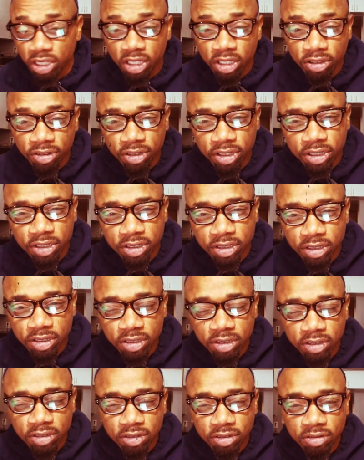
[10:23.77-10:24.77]
increase.
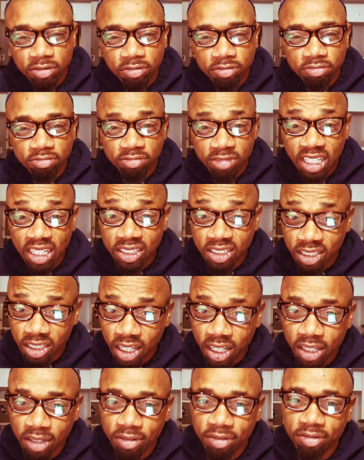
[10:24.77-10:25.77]
That's
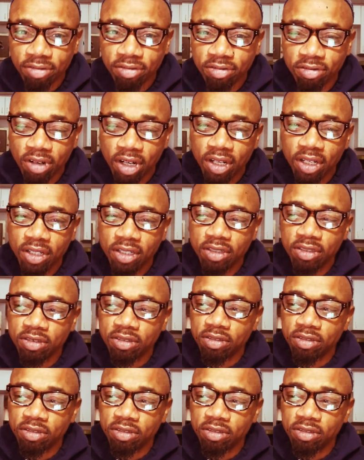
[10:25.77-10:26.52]
life, right?